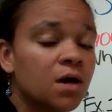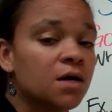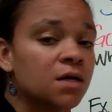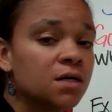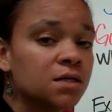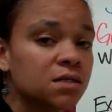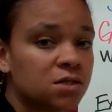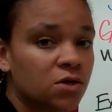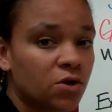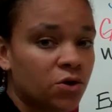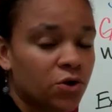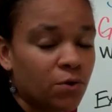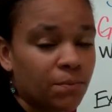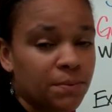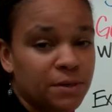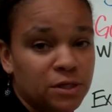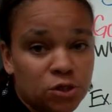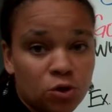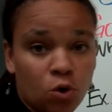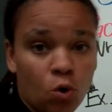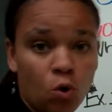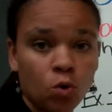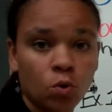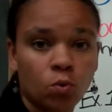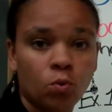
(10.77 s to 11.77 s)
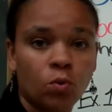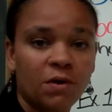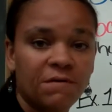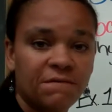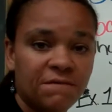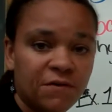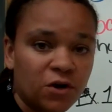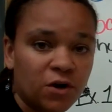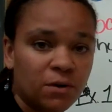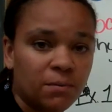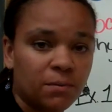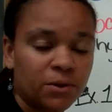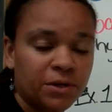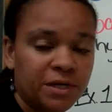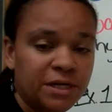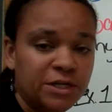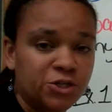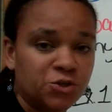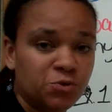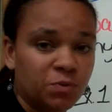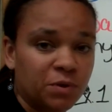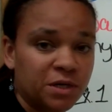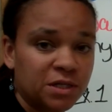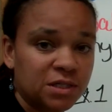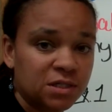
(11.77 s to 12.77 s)
So you'll be told what variable it is
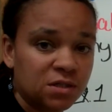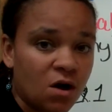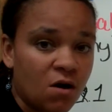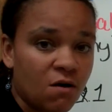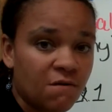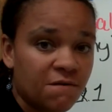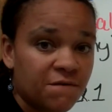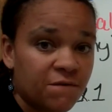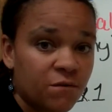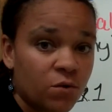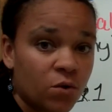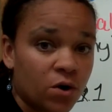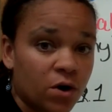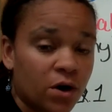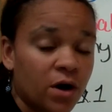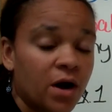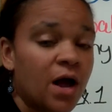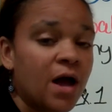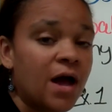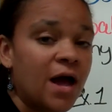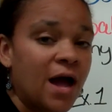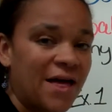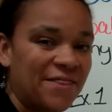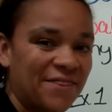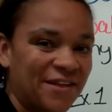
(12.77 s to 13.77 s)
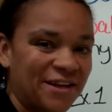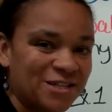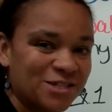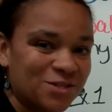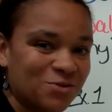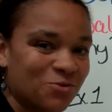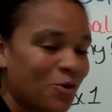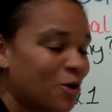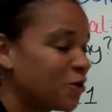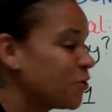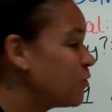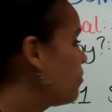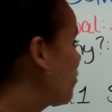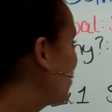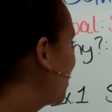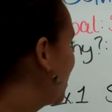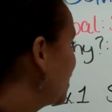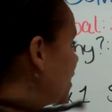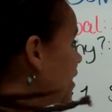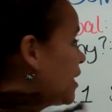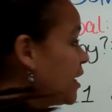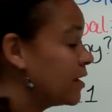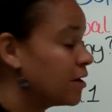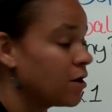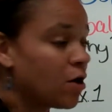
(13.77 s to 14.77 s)
you want to solve for, and that's the one you want to
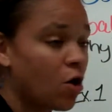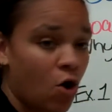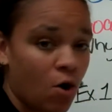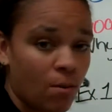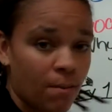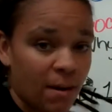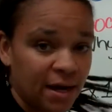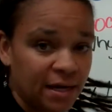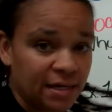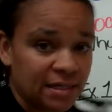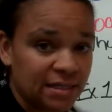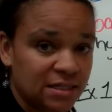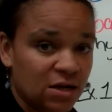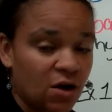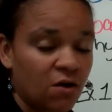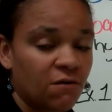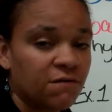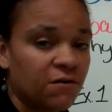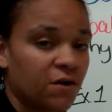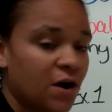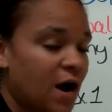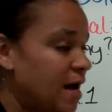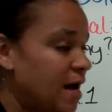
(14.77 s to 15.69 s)
get all by itself or